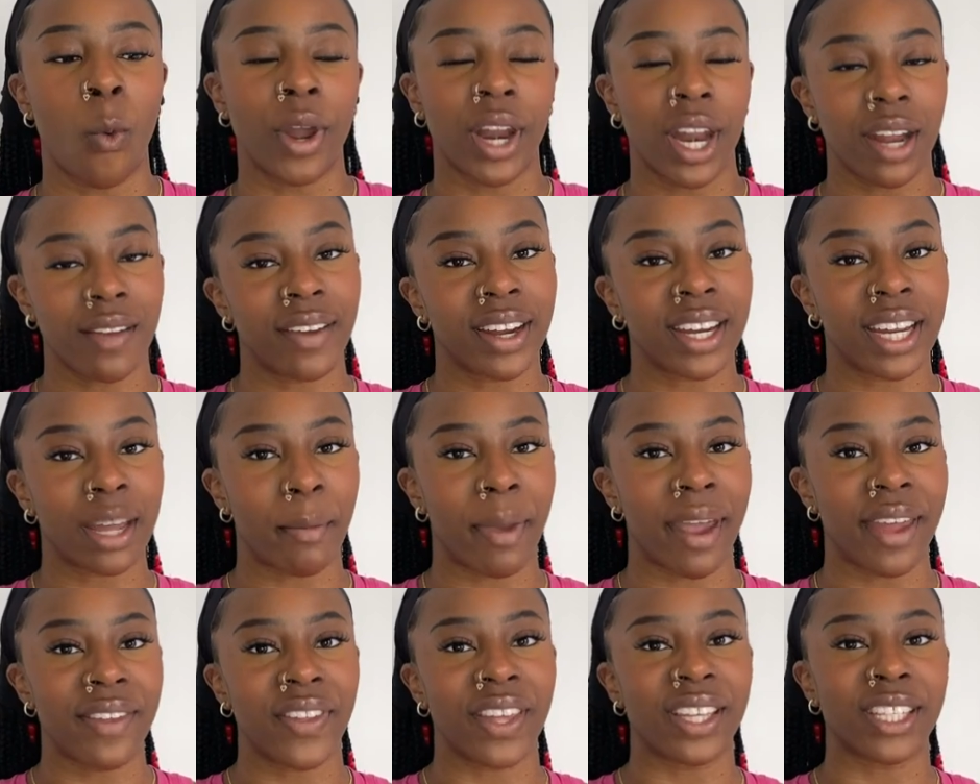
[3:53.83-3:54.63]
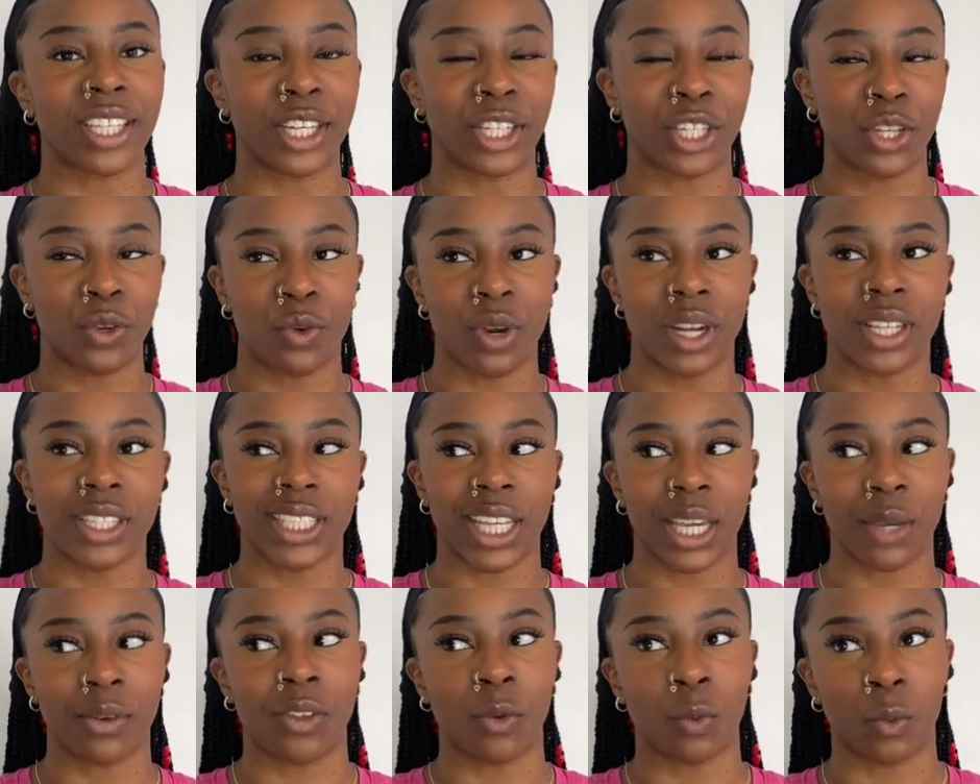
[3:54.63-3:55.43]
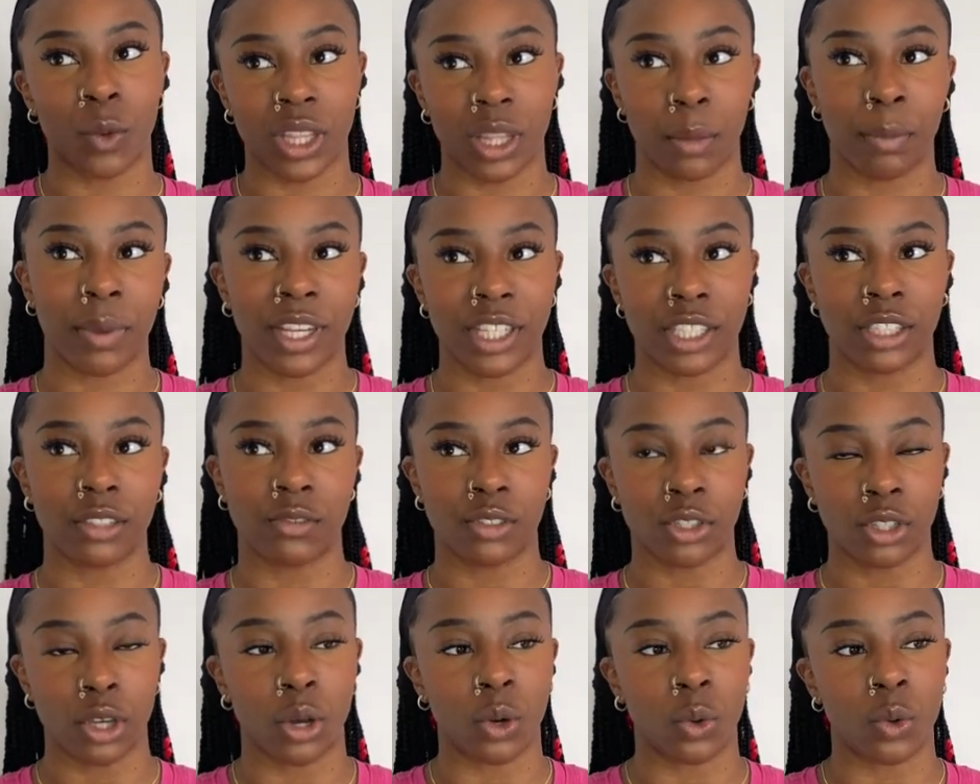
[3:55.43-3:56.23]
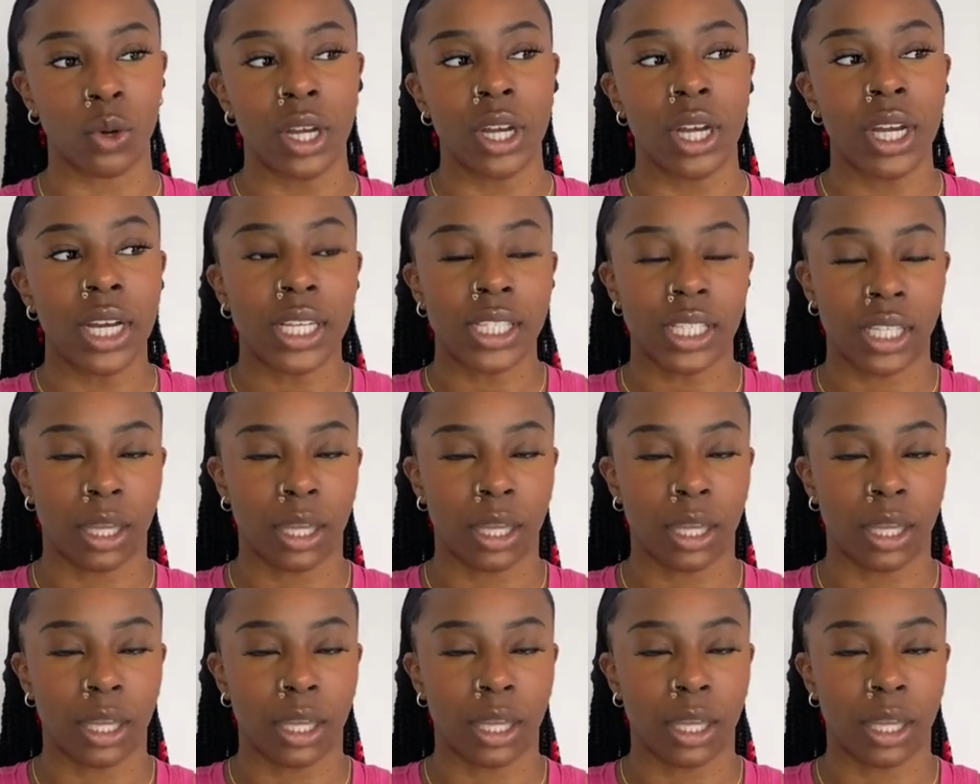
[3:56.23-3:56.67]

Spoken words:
when I recommend this, I do want to say with a pinch of salt.